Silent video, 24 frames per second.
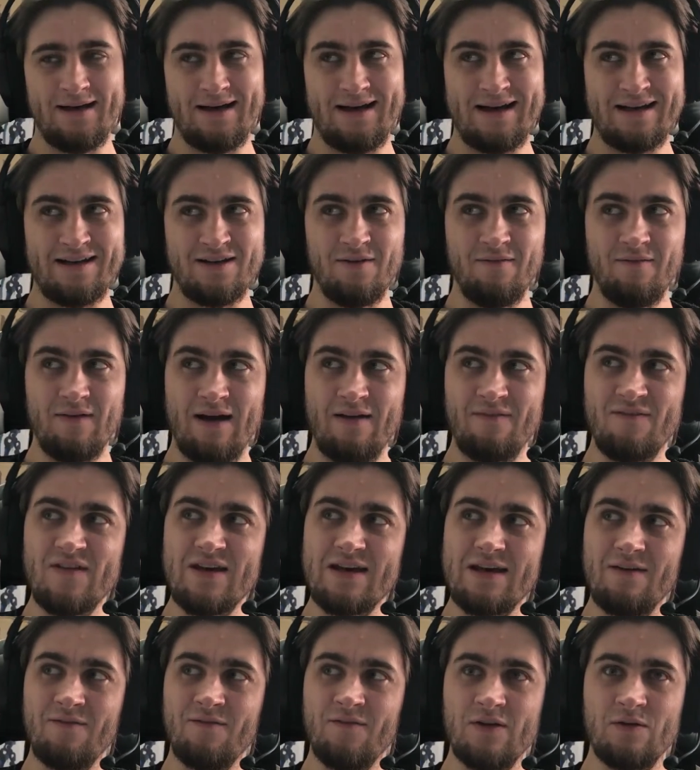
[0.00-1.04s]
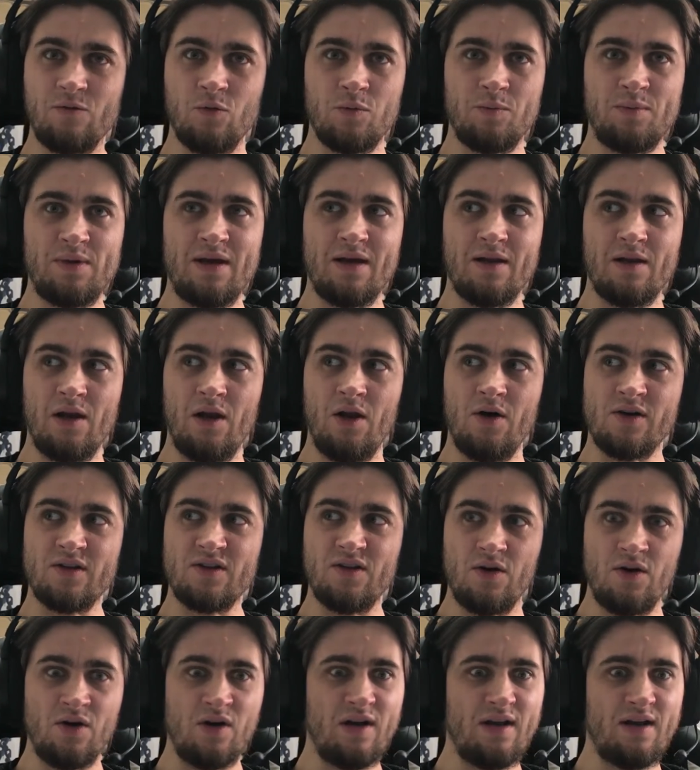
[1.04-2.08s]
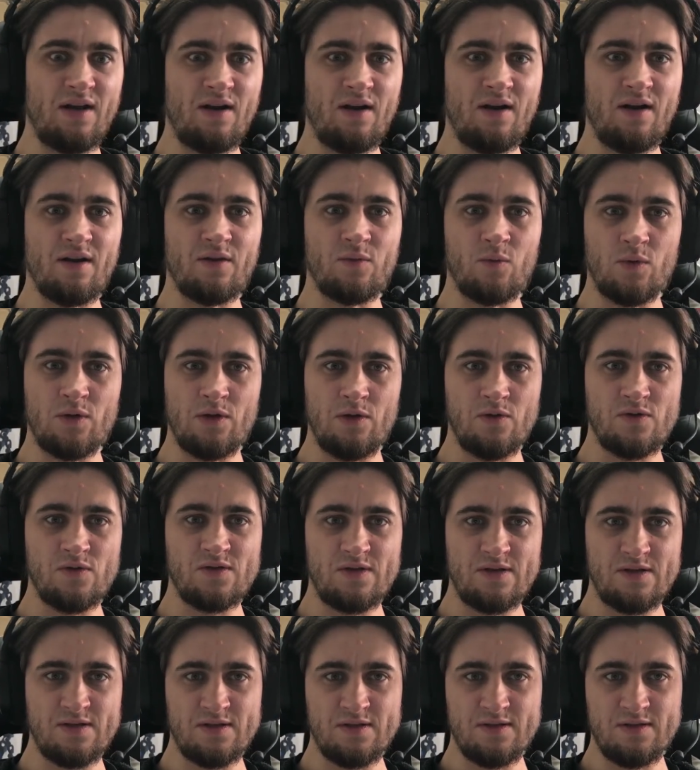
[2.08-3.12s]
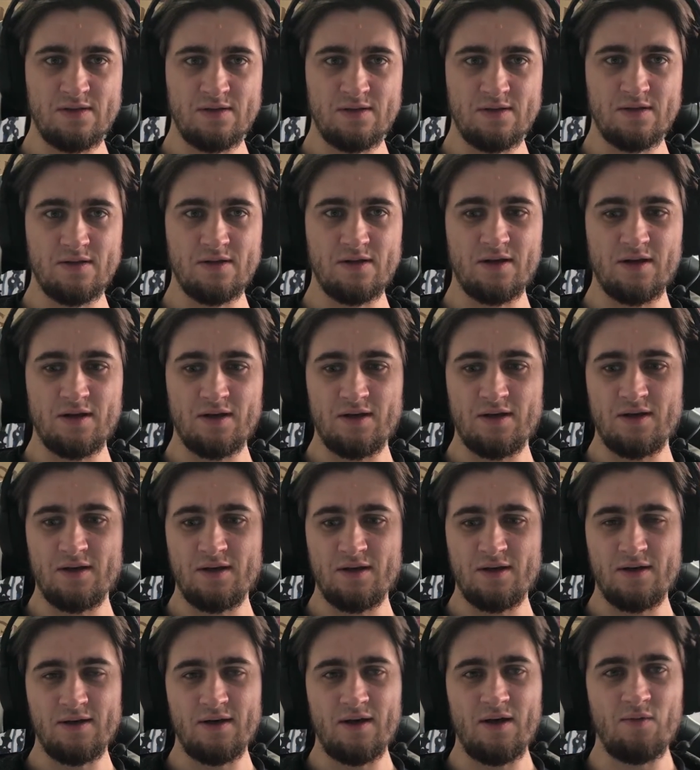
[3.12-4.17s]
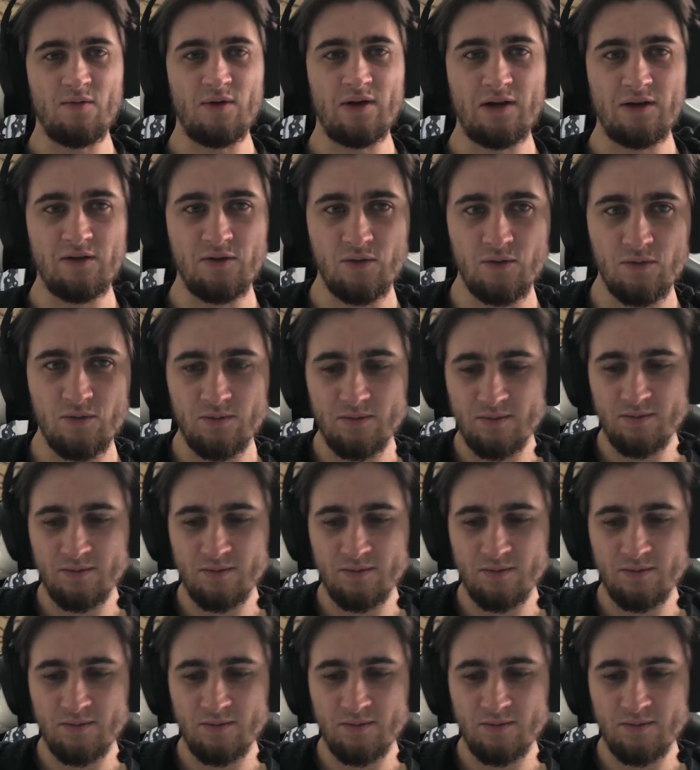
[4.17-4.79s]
I don't. I think if it would be unlocked earlier, it would lose this. I really do.